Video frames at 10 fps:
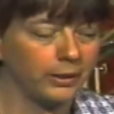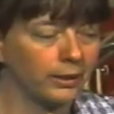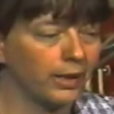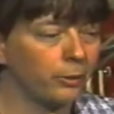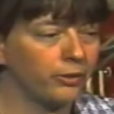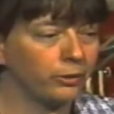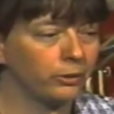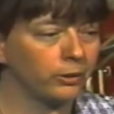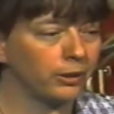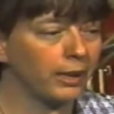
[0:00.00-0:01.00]

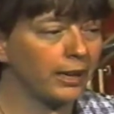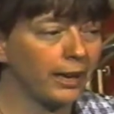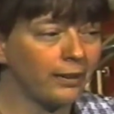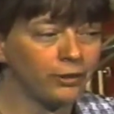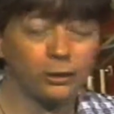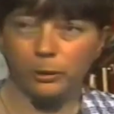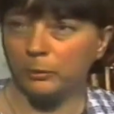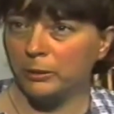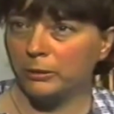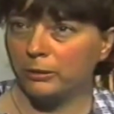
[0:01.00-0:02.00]
However, I have
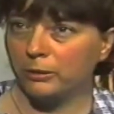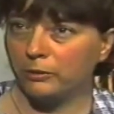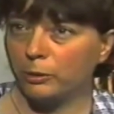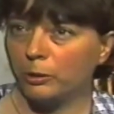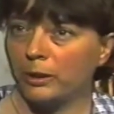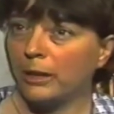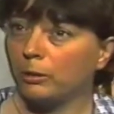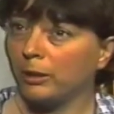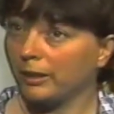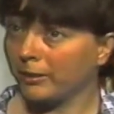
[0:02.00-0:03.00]
equipment for not
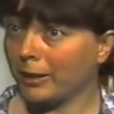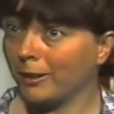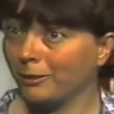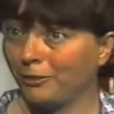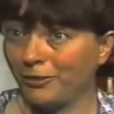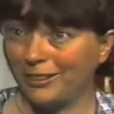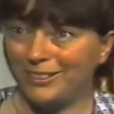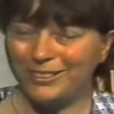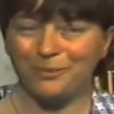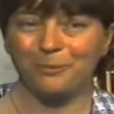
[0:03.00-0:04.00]
only lithography,
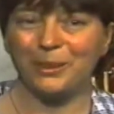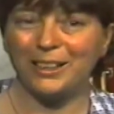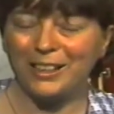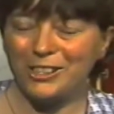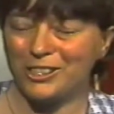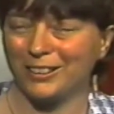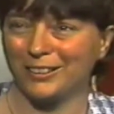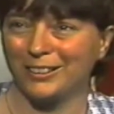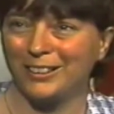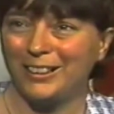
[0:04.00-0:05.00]
but etching.
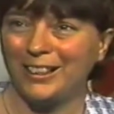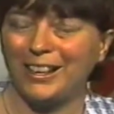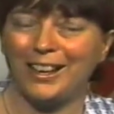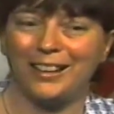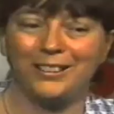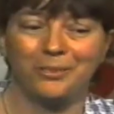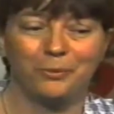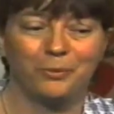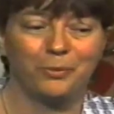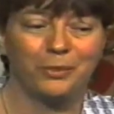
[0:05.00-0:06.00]
And
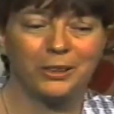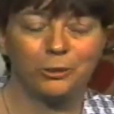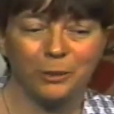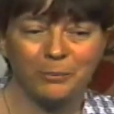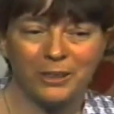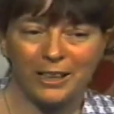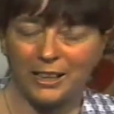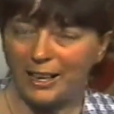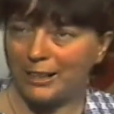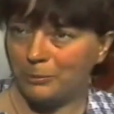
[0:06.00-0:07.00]
the dream that I
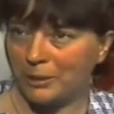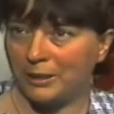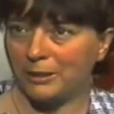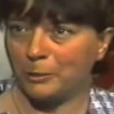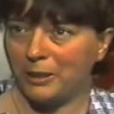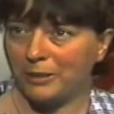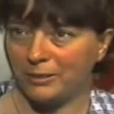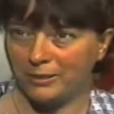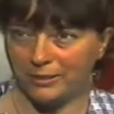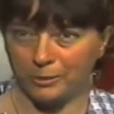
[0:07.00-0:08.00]
had when I acquired
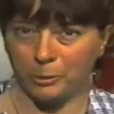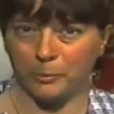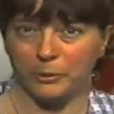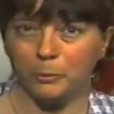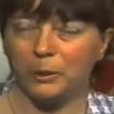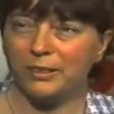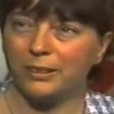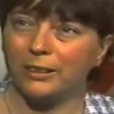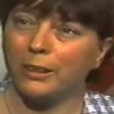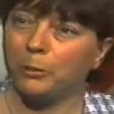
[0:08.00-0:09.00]
this equipment was
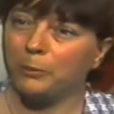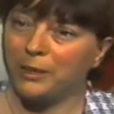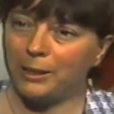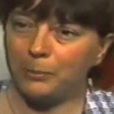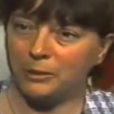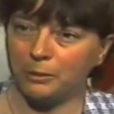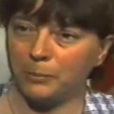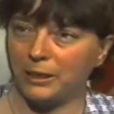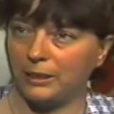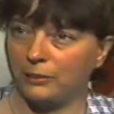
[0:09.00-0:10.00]
that I would be able to
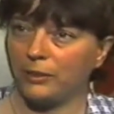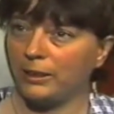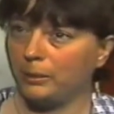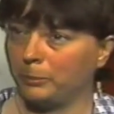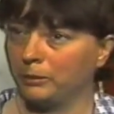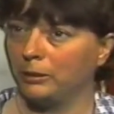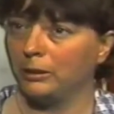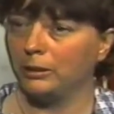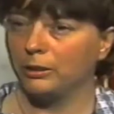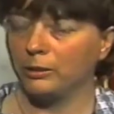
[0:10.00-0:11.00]
make it available
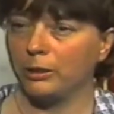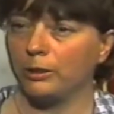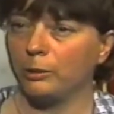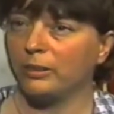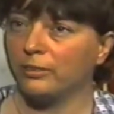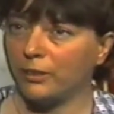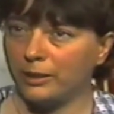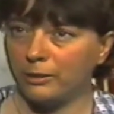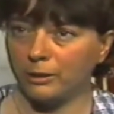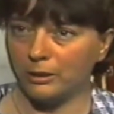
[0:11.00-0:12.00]
to the use of
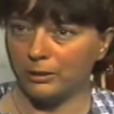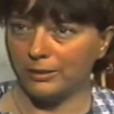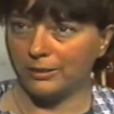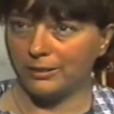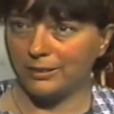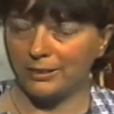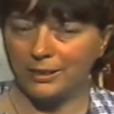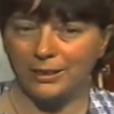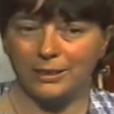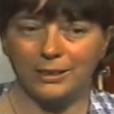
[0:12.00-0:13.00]
other artists.
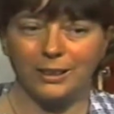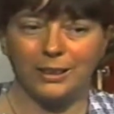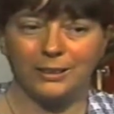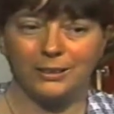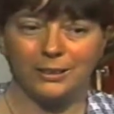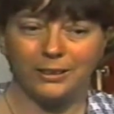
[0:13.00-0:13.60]
And